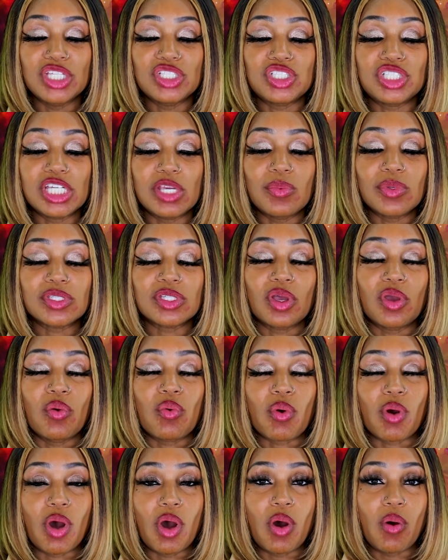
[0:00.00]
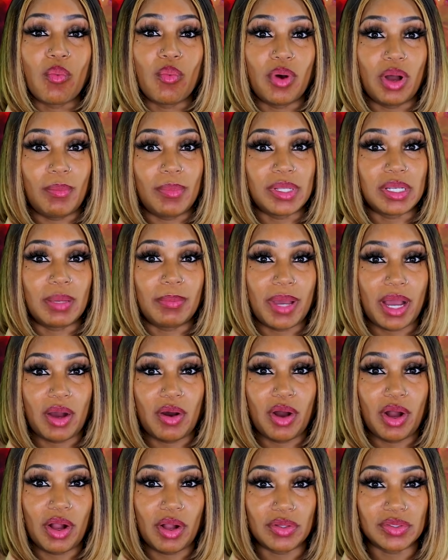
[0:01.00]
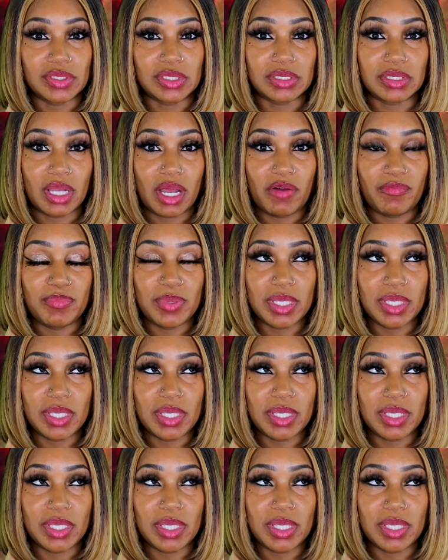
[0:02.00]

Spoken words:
she was a grown woman about her stuff,